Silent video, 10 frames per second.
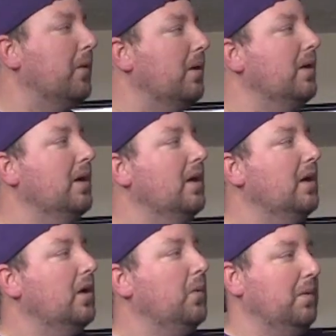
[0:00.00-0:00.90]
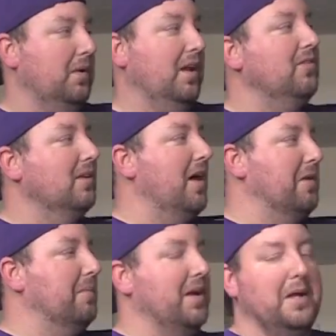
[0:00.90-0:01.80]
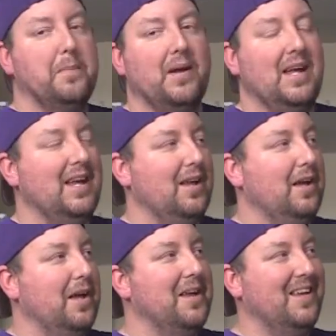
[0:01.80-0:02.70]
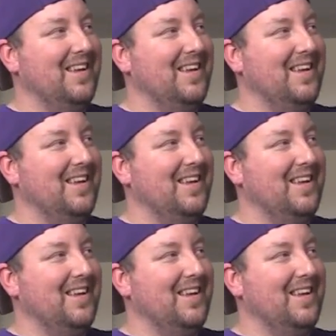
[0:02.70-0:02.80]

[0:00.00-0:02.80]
Well, it is a lot of money, but we